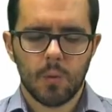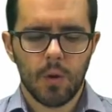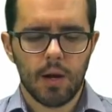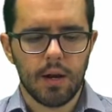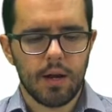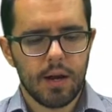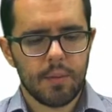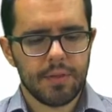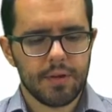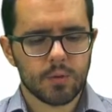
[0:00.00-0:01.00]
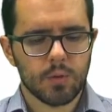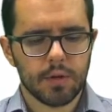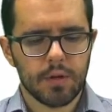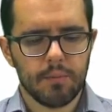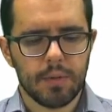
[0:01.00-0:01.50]
well, everything is
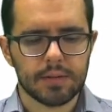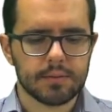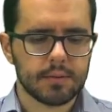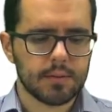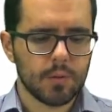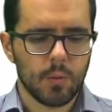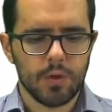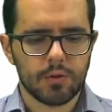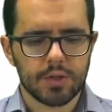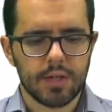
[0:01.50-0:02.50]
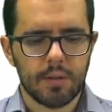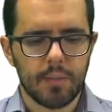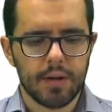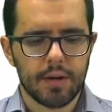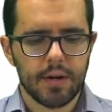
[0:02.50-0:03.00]
working, but we don't see the
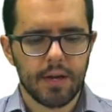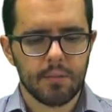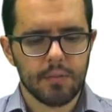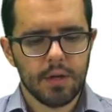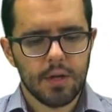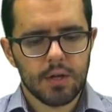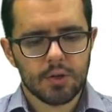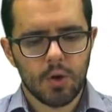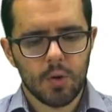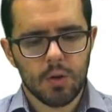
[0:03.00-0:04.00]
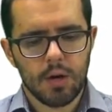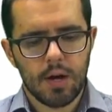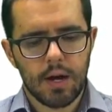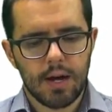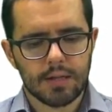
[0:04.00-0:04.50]
player name, so
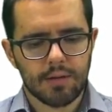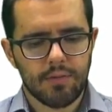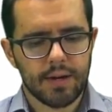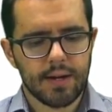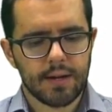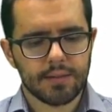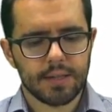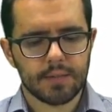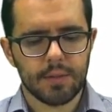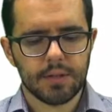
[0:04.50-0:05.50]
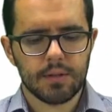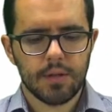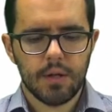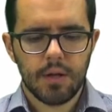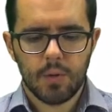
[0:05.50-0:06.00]
as a final adjustment,
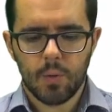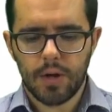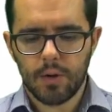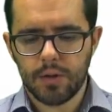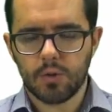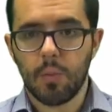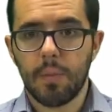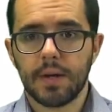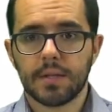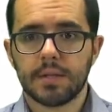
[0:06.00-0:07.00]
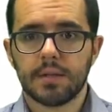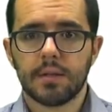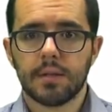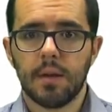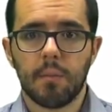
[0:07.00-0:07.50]
we are going to pass
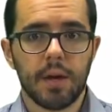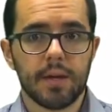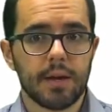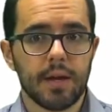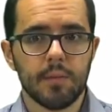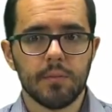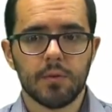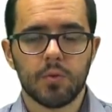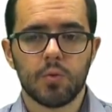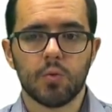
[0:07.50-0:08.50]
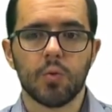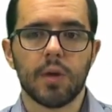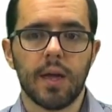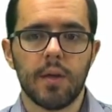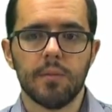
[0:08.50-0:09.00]
the player name to
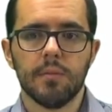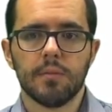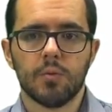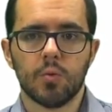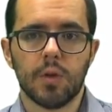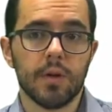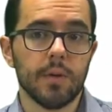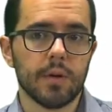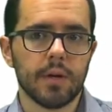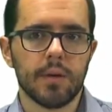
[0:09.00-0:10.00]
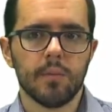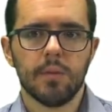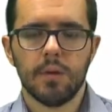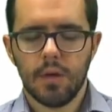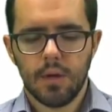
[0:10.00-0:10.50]
the game, to the header game,
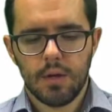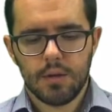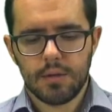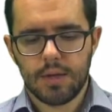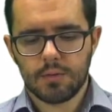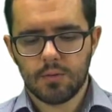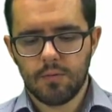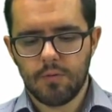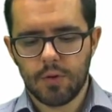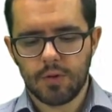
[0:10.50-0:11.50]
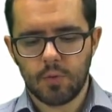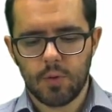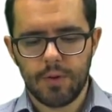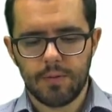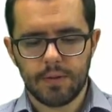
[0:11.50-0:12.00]
just for it to
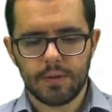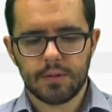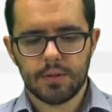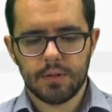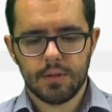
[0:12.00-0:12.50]
render it.